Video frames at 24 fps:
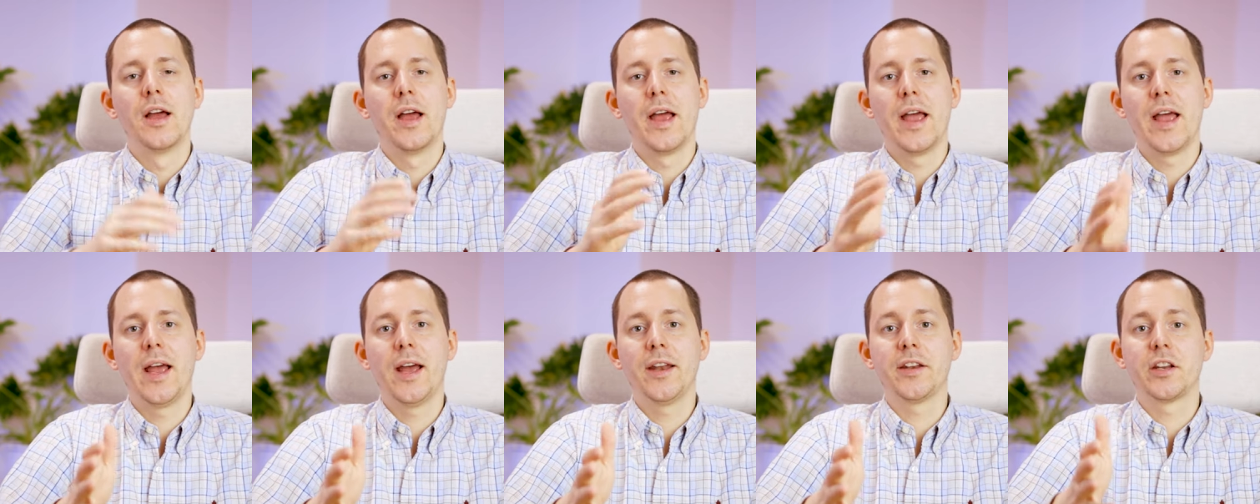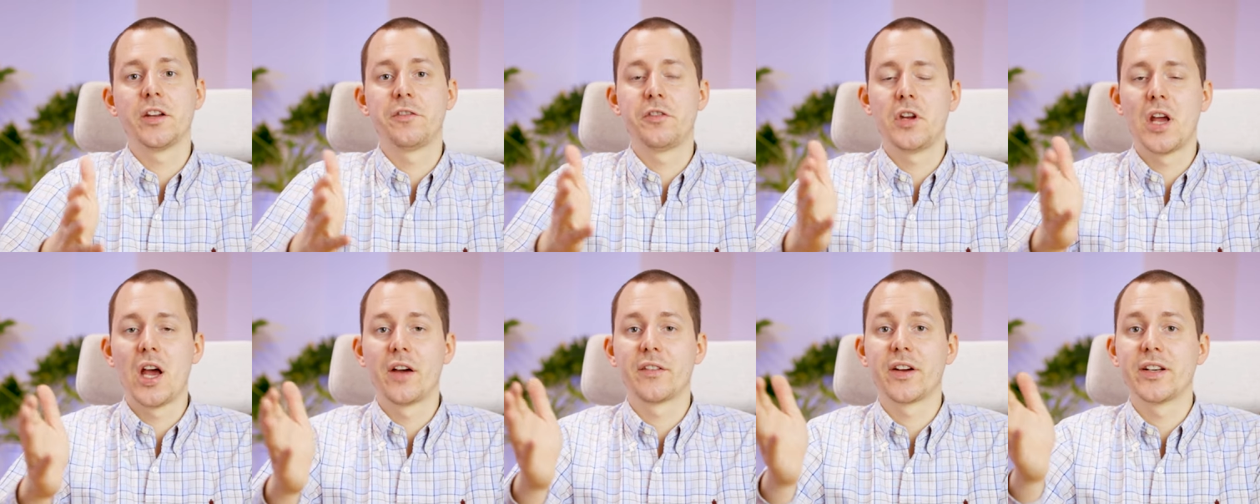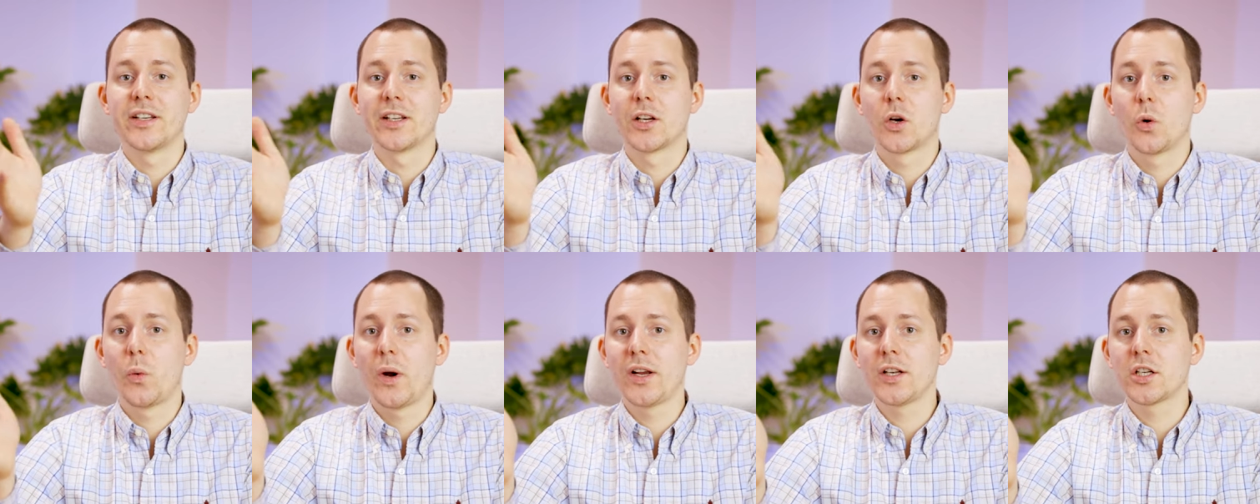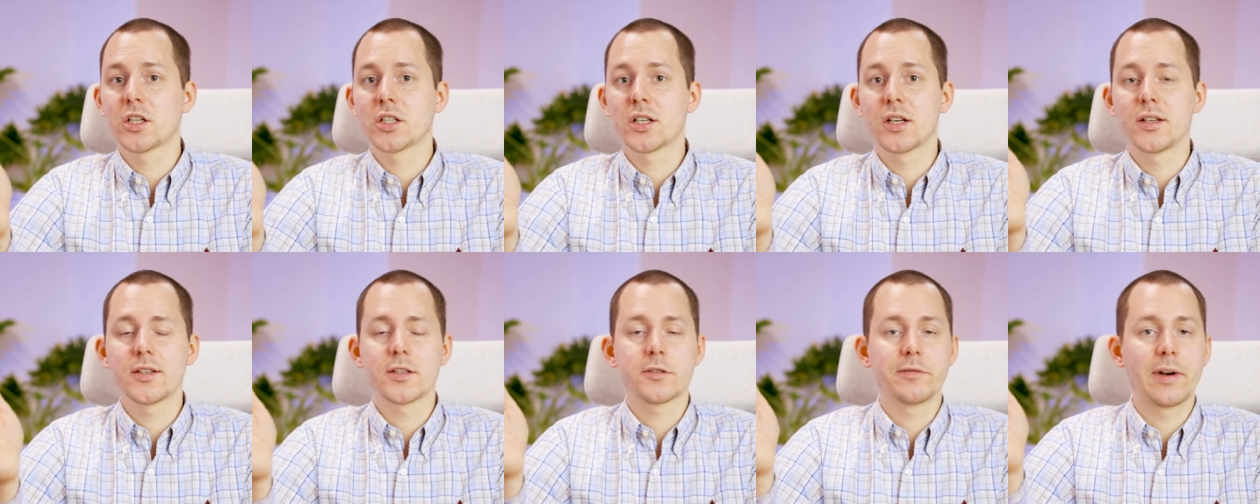And if you have any
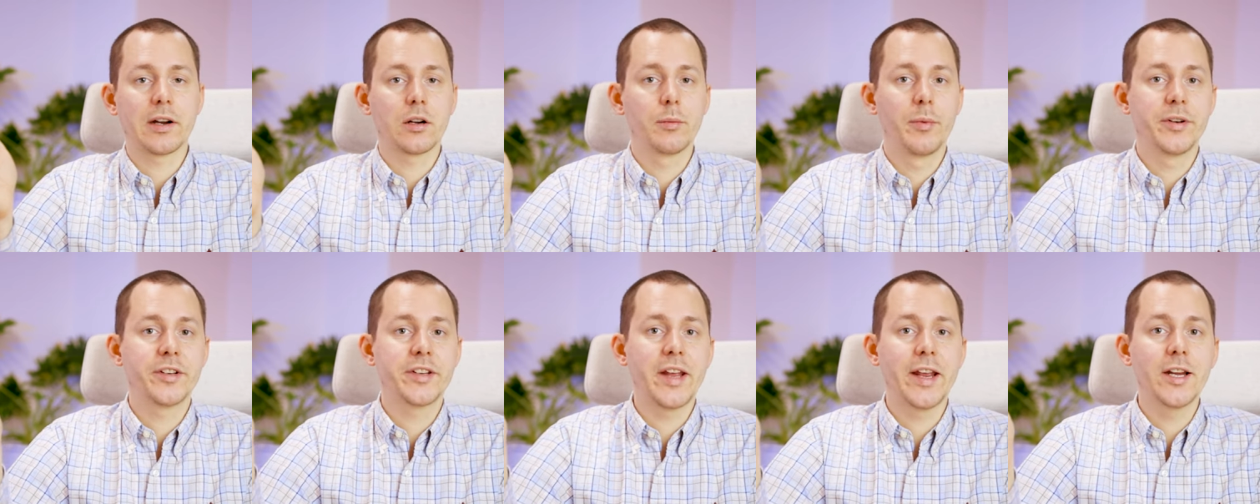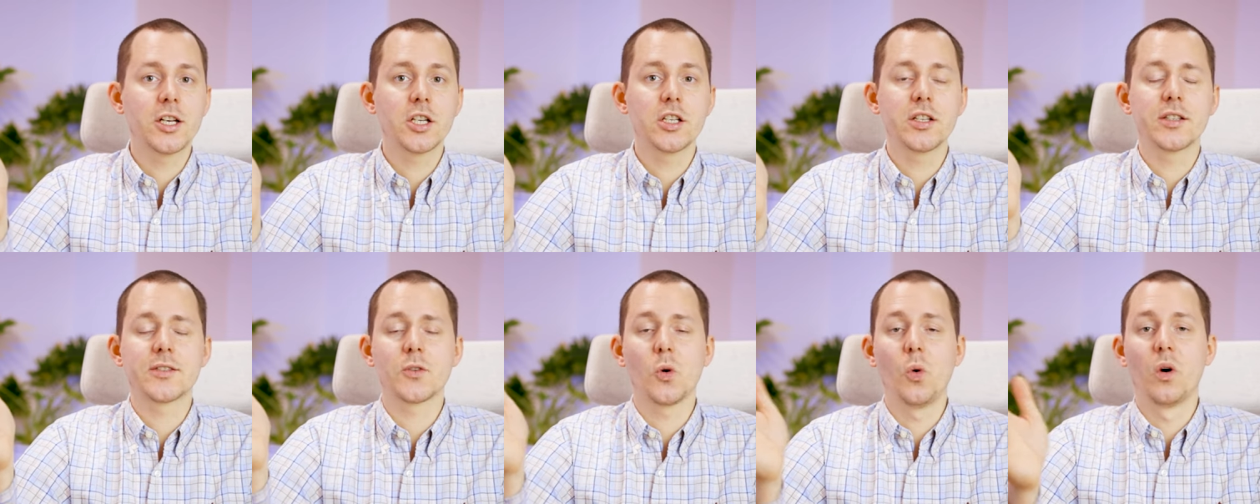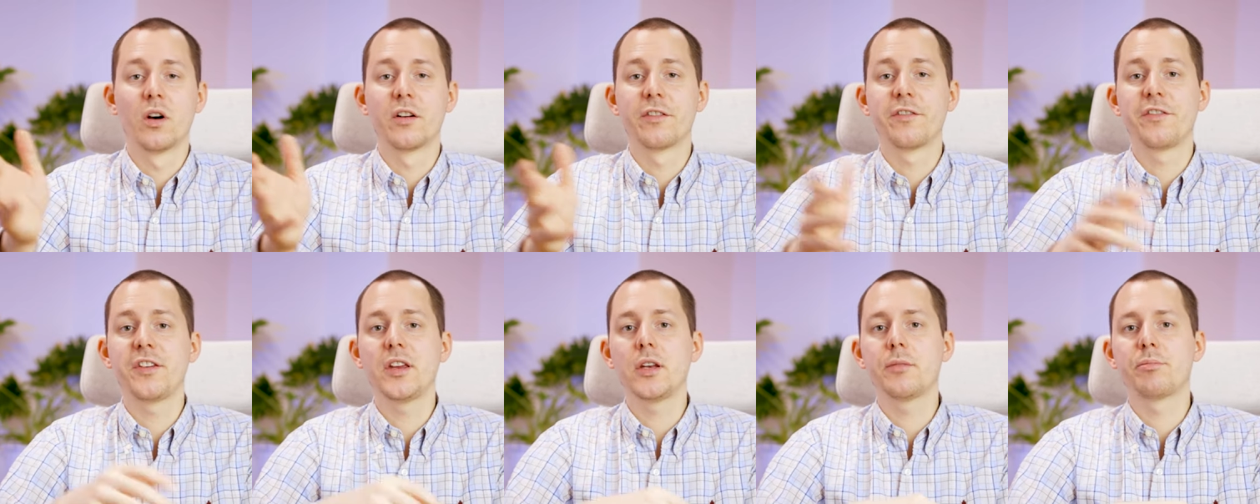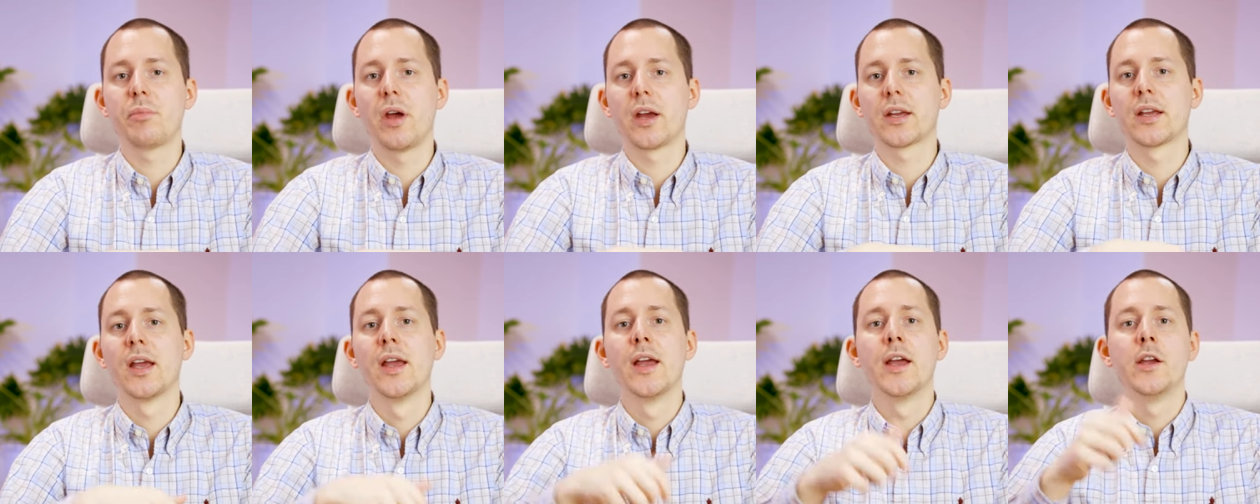questions, recommendations or
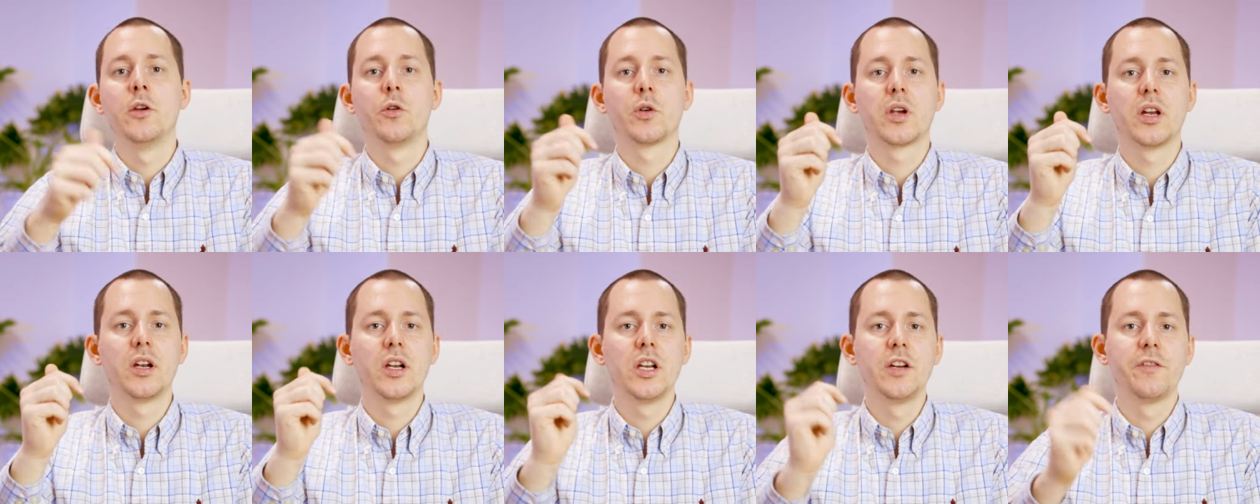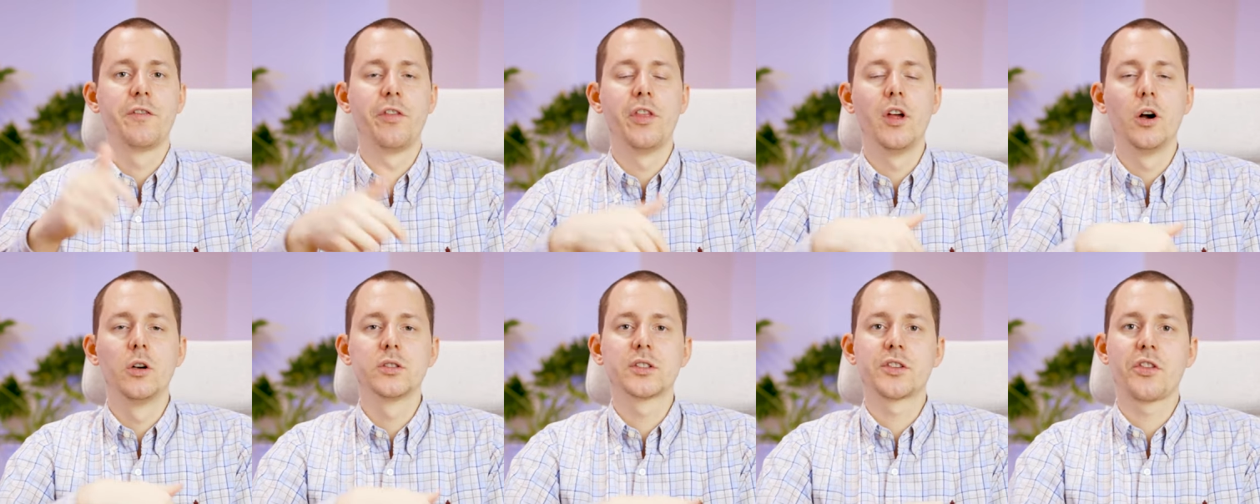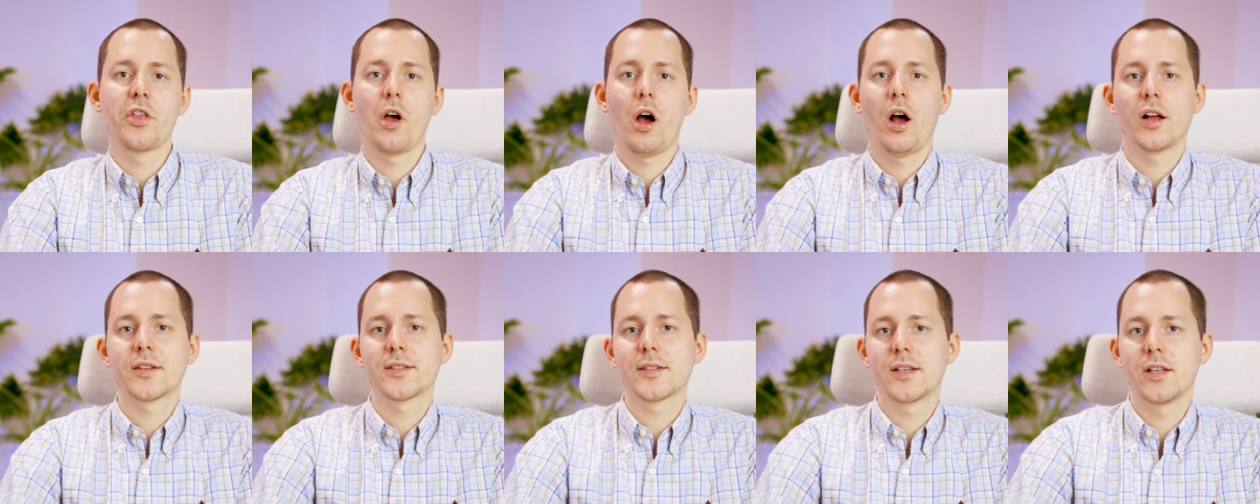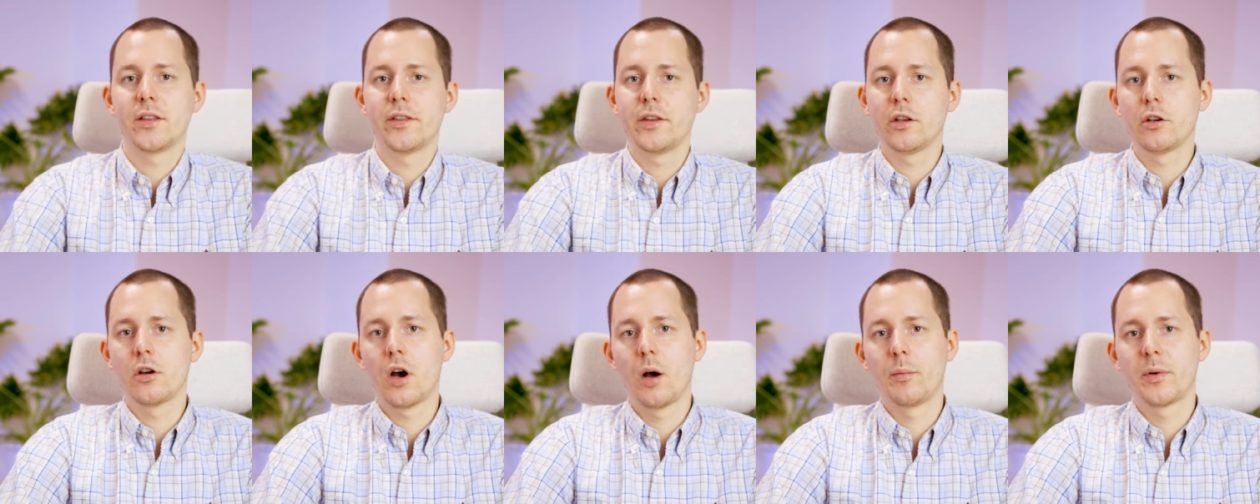feedback you can leave those thoughts in
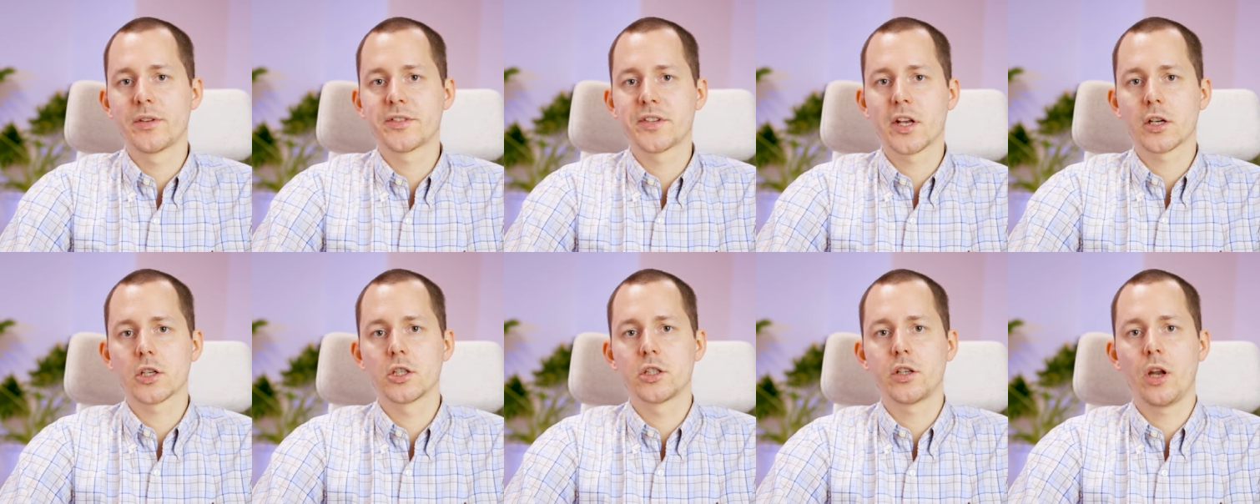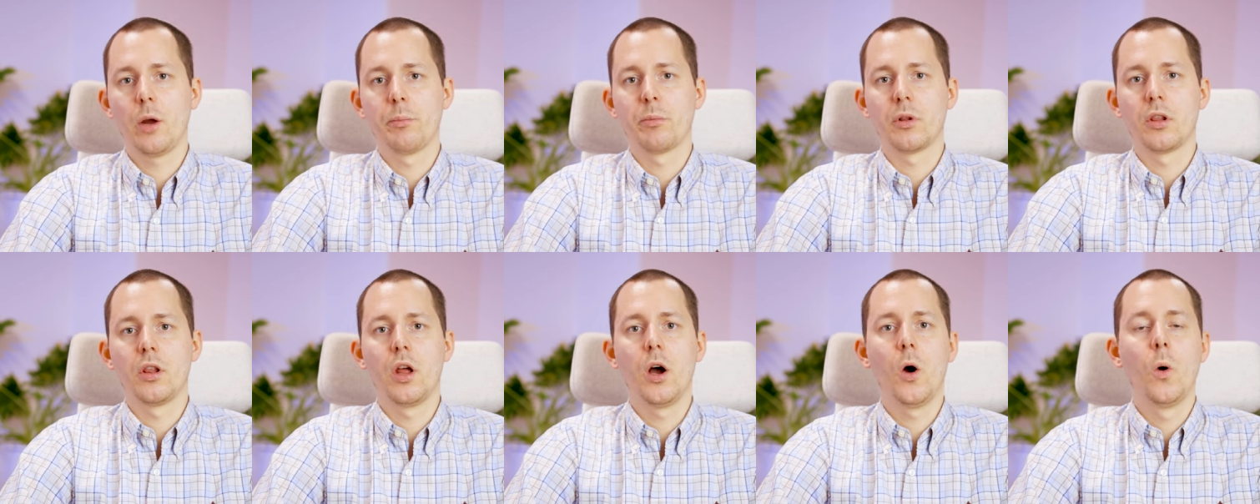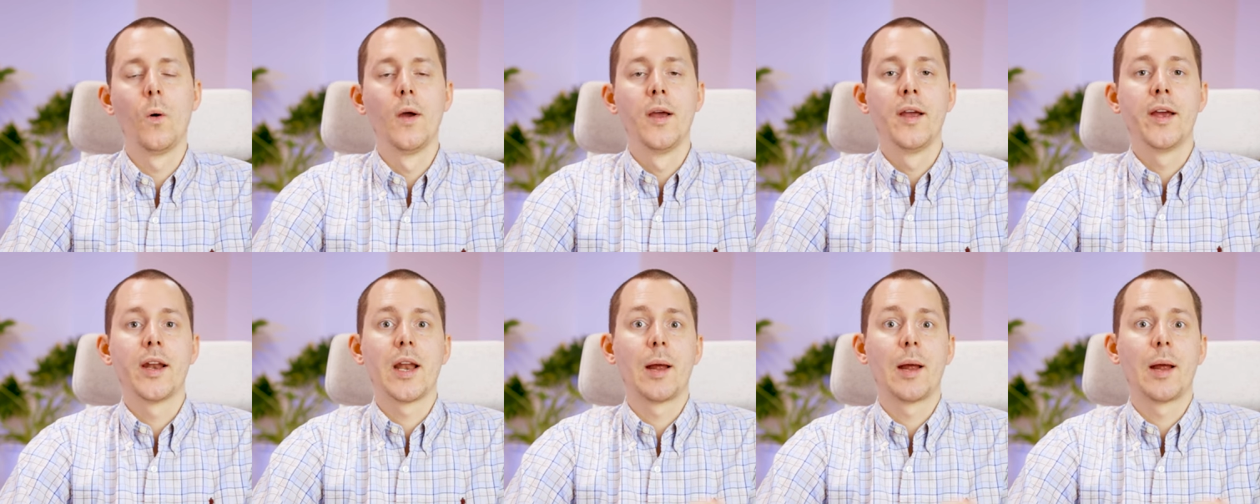the comment section down below.